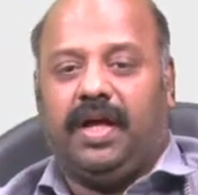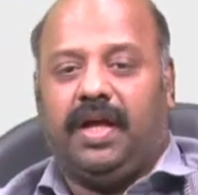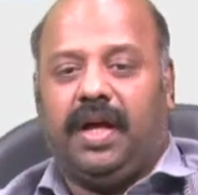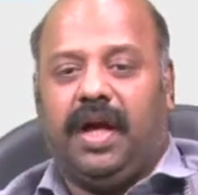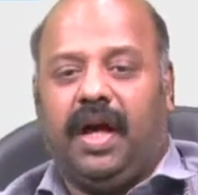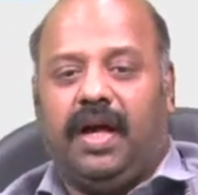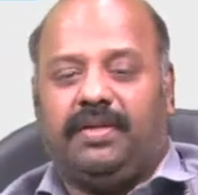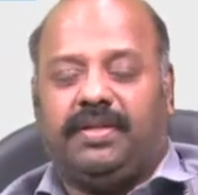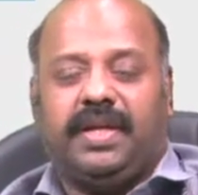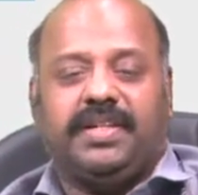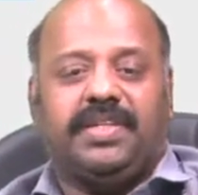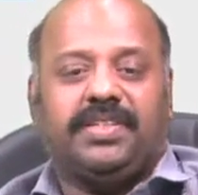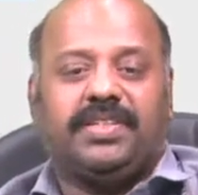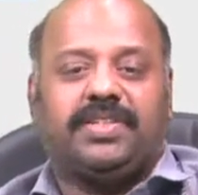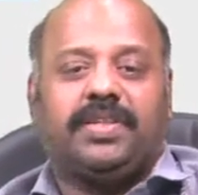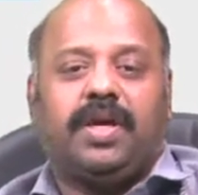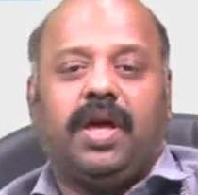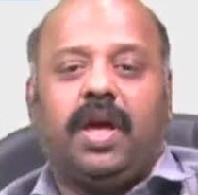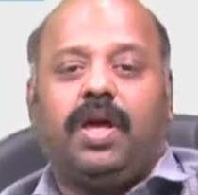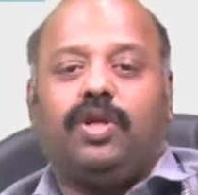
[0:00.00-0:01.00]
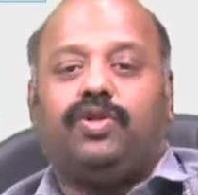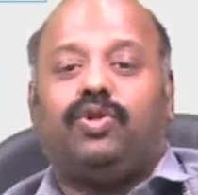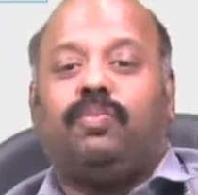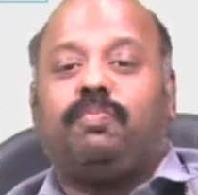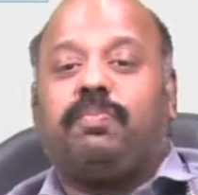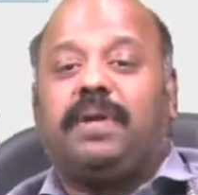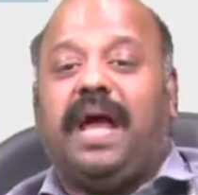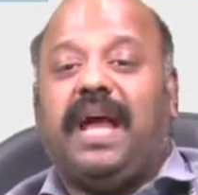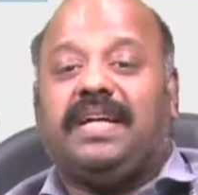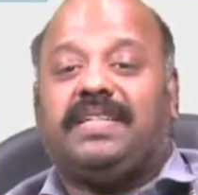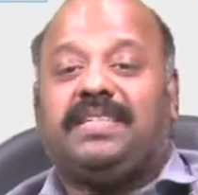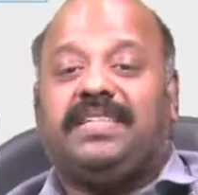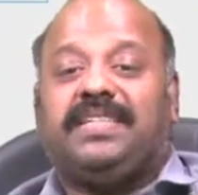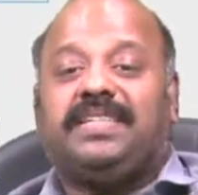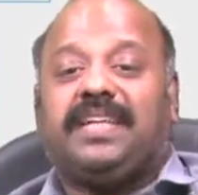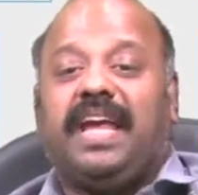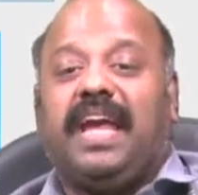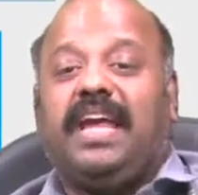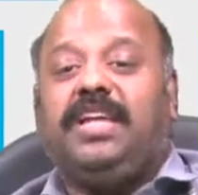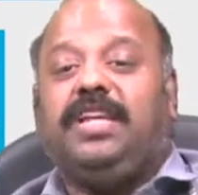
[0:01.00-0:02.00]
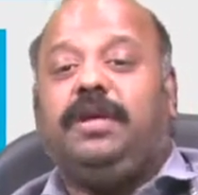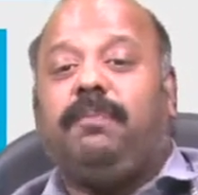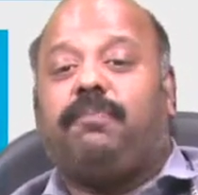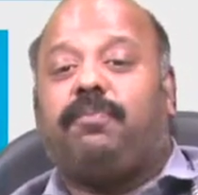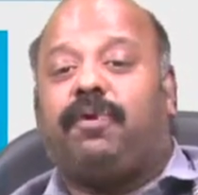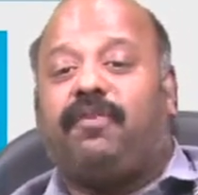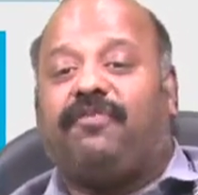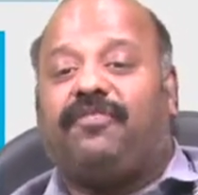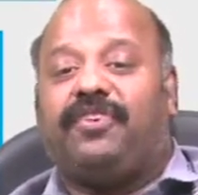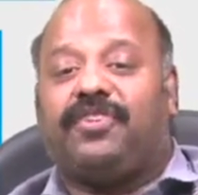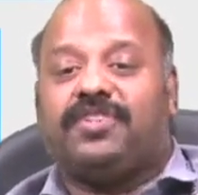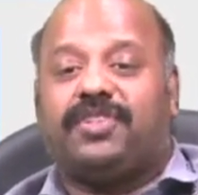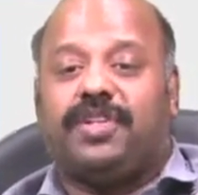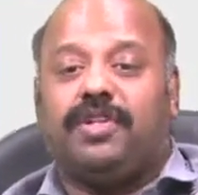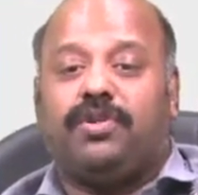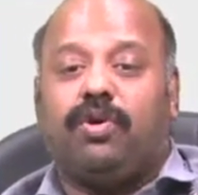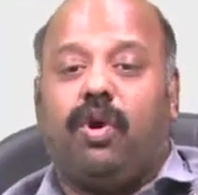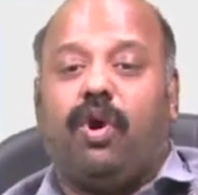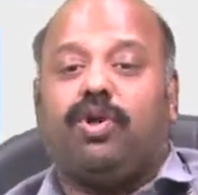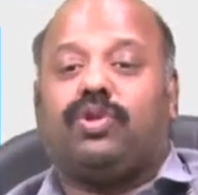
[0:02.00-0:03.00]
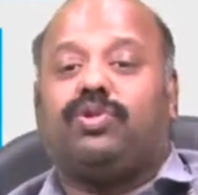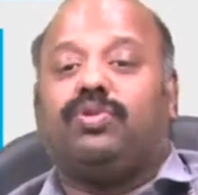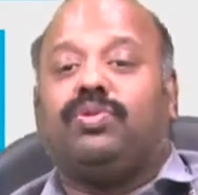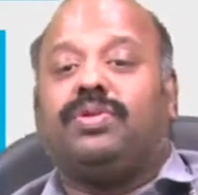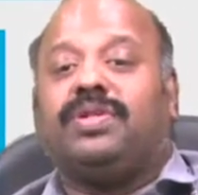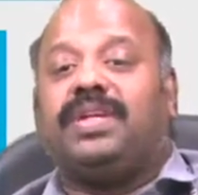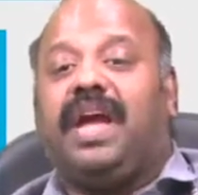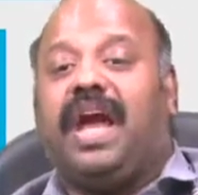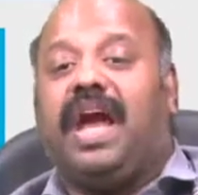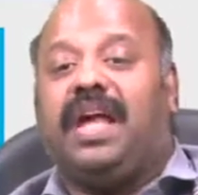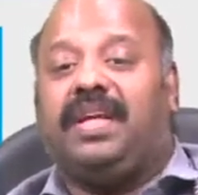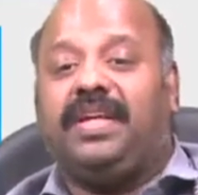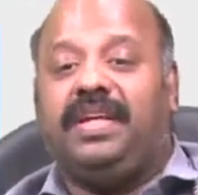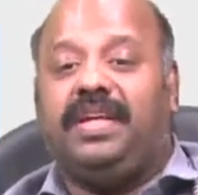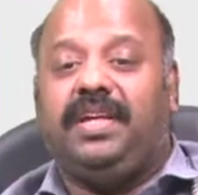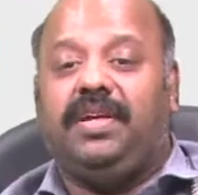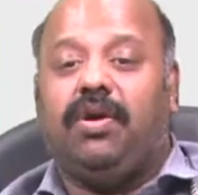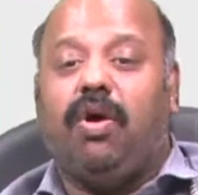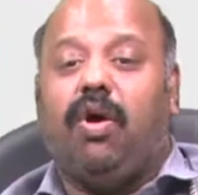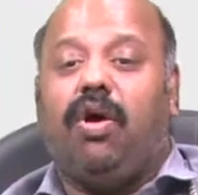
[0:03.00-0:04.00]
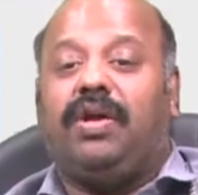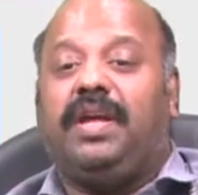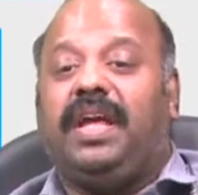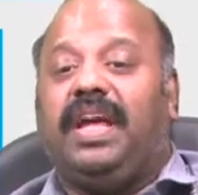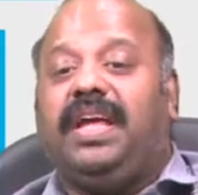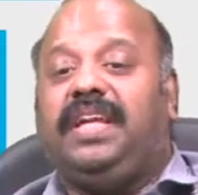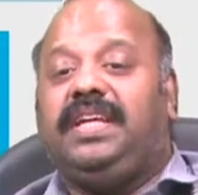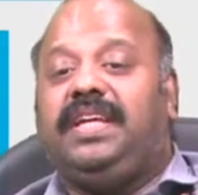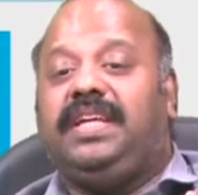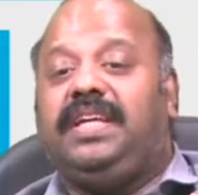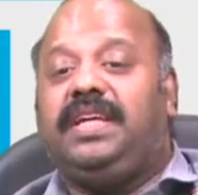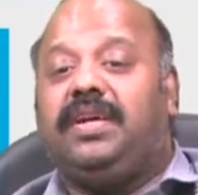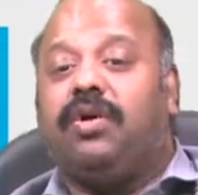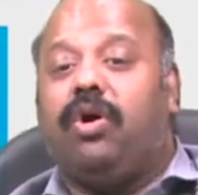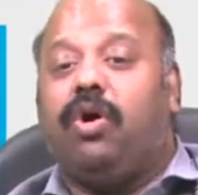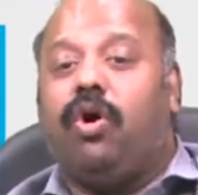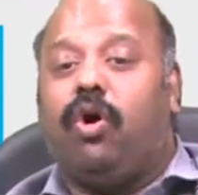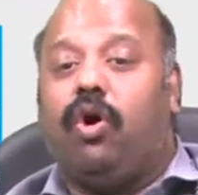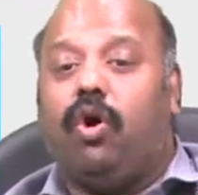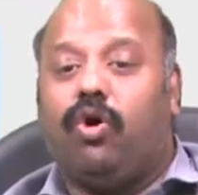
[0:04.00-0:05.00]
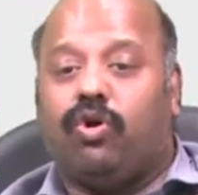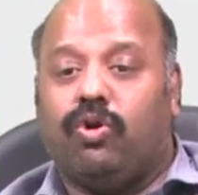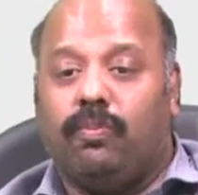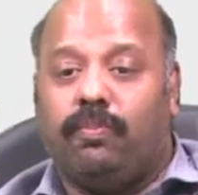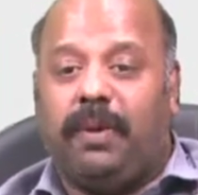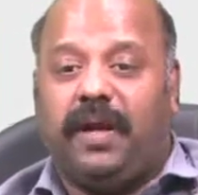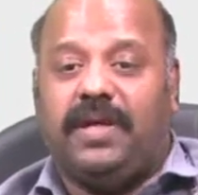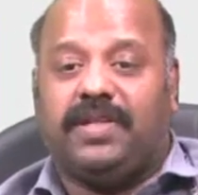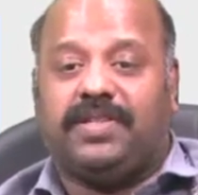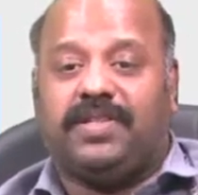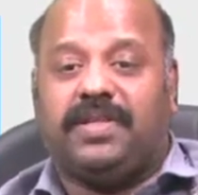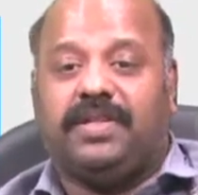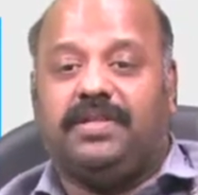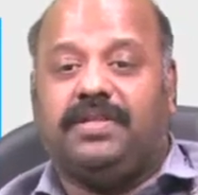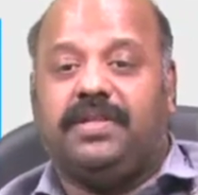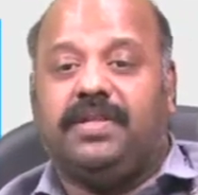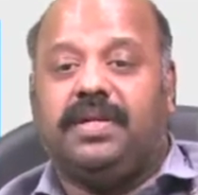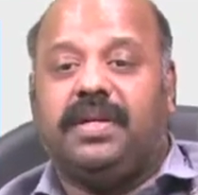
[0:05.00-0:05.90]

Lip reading: that is to practice any profession or to carry on any occupation,